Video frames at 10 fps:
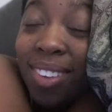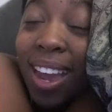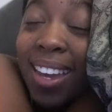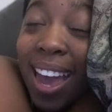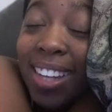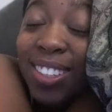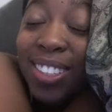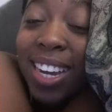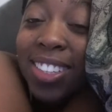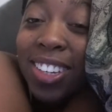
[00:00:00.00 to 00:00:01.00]
I told
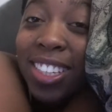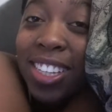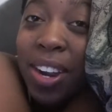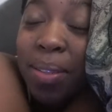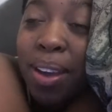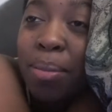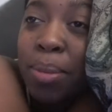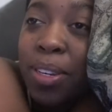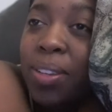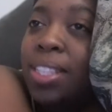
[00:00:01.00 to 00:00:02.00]
you guys on Instagram that I'm gonna
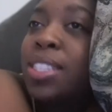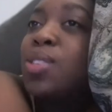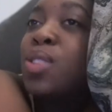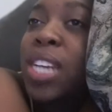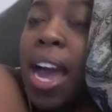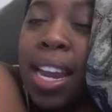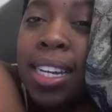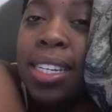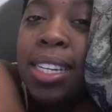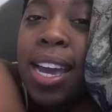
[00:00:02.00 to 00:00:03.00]
be doing this new
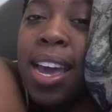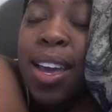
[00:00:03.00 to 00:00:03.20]
challenge